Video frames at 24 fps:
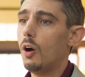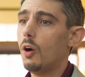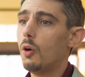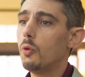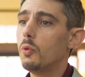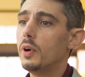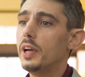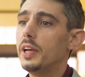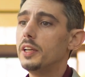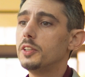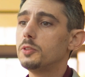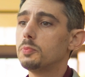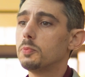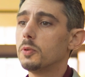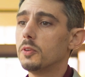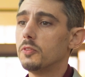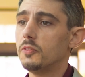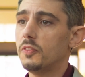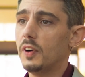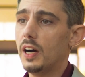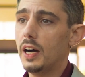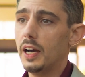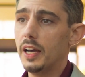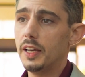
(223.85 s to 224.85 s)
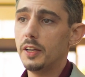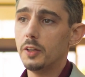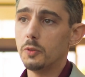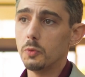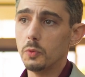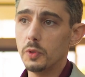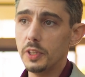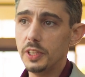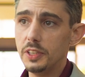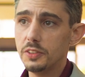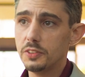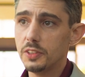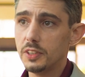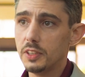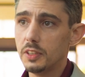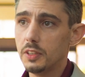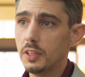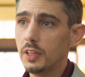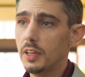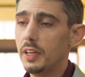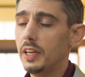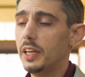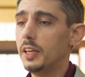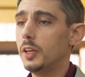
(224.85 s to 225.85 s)
Always provide a
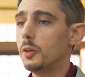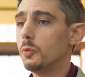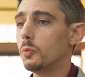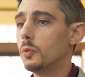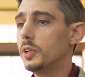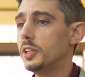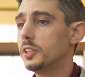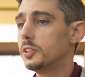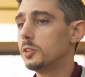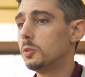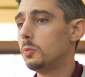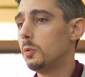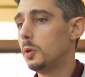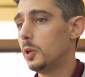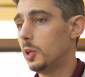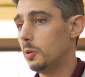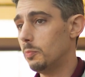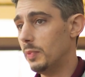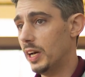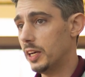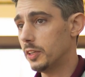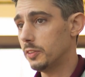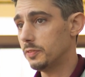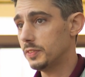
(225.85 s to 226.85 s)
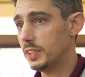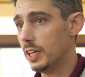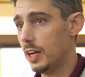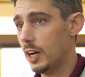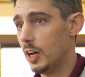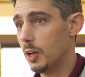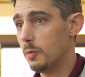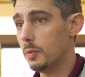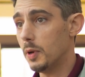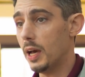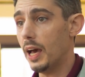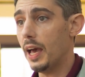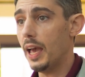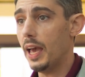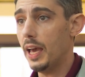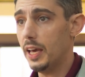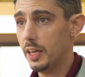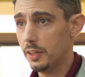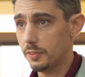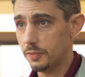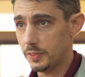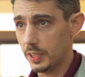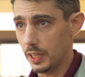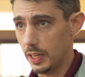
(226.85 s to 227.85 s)
reason in a reasonable amount of time
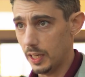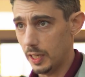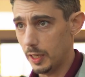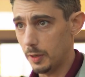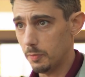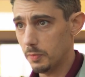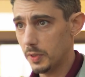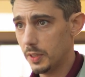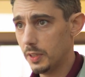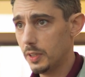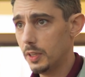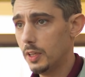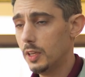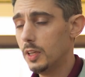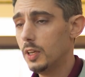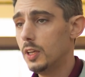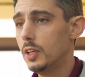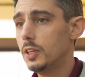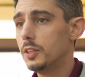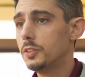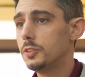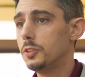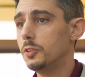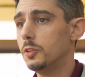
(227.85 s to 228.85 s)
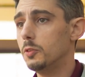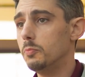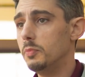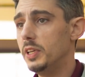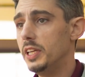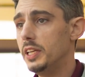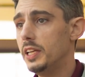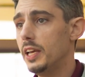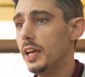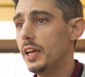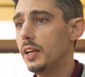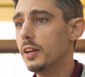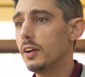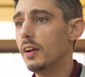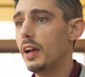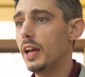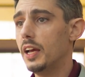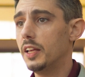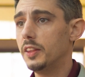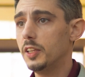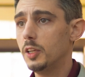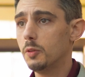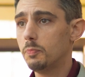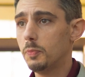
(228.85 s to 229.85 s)
ahead of time to the mediator
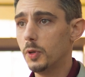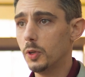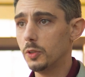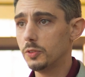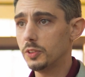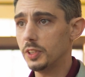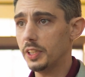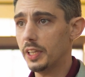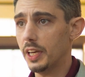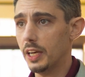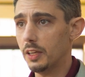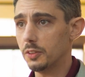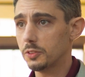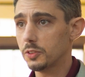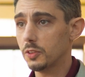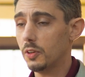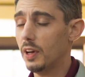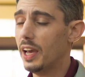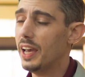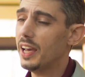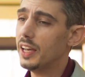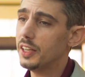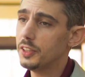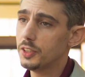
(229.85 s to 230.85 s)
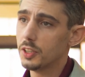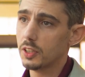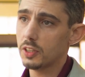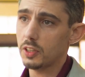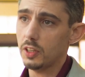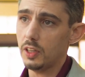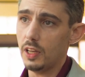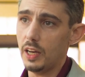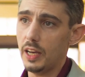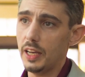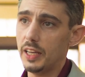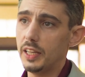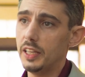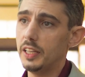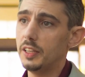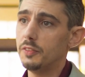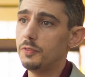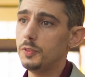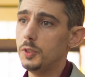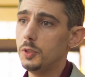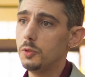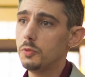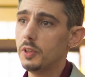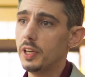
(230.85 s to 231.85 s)
and the opposing counsel and your client
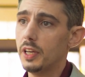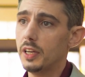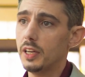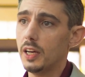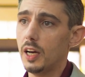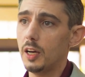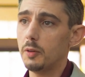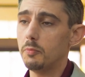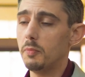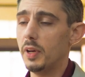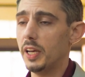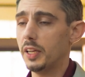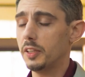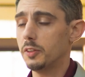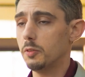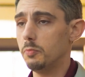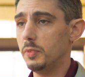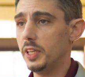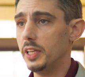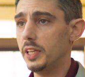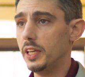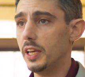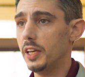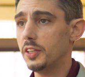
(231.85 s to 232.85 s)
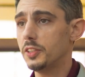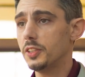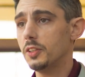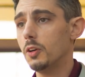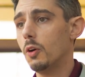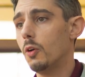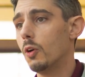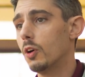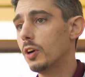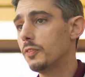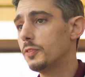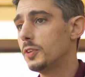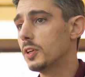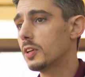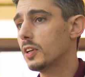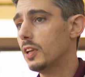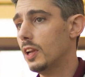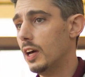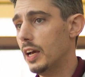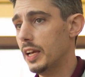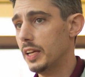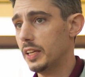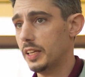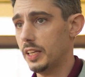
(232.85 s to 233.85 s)
if you cannot make the mediation or if your
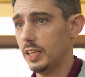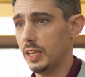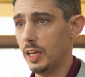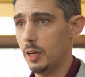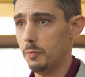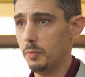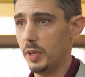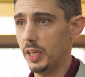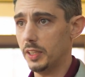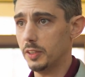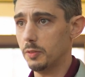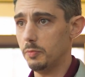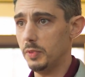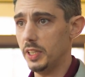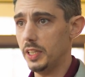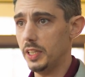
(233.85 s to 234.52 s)
client cannot make the